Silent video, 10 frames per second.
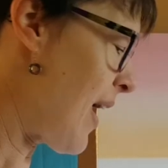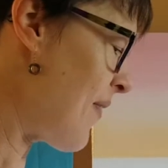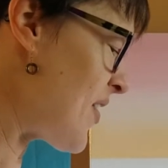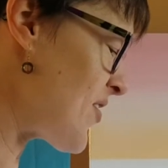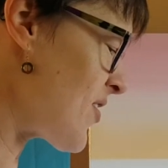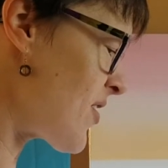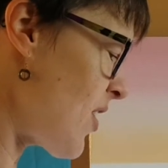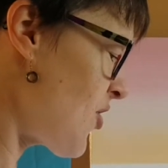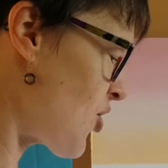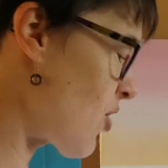And this is
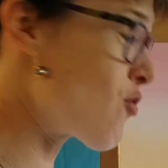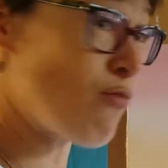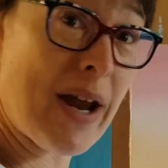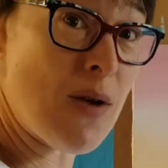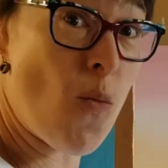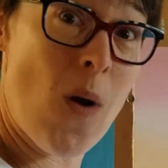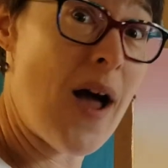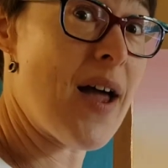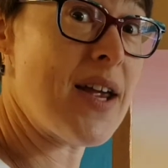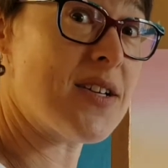such a great
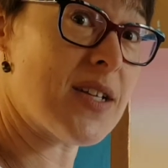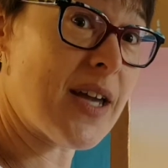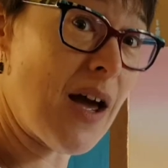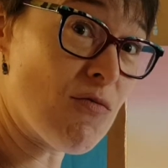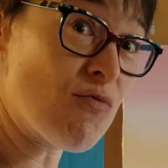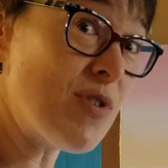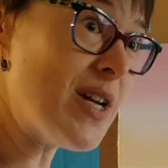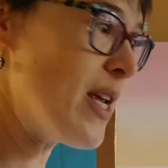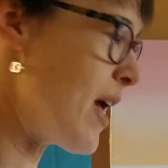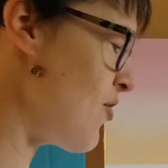way to get really